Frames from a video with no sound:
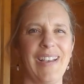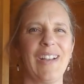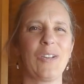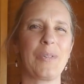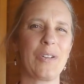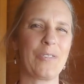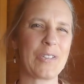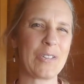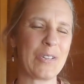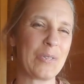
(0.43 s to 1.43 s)
Hello,
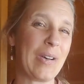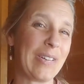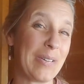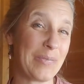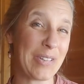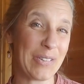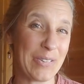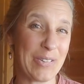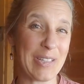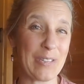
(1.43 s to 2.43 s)
beautiful souls. Welcome
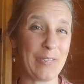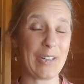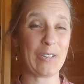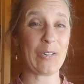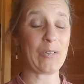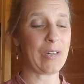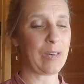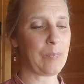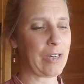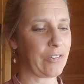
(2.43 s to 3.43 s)
to this video
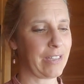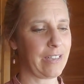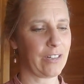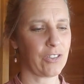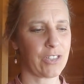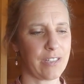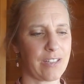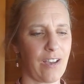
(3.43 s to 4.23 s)
about the energies